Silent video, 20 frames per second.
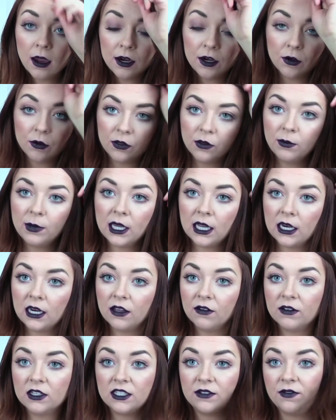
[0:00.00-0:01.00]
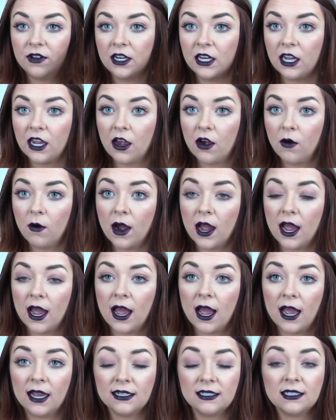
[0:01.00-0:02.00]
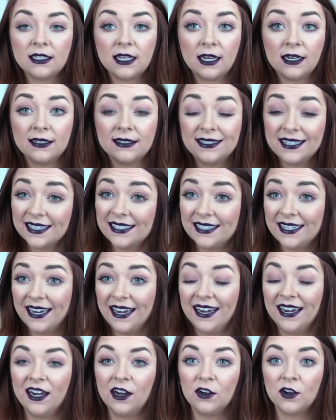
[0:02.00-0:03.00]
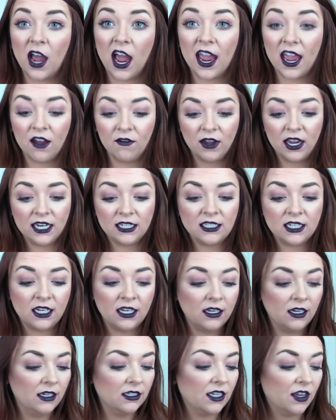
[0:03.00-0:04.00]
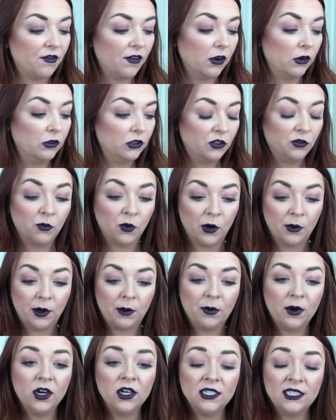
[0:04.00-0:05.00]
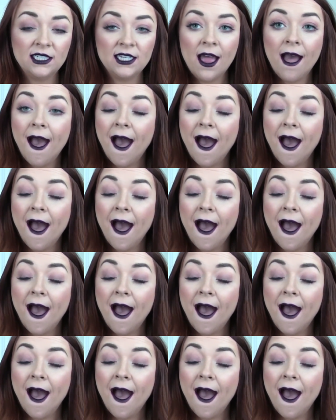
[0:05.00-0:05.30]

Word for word: I know in the beginning of this video I said 16. I have 18 because I found two more in my purse.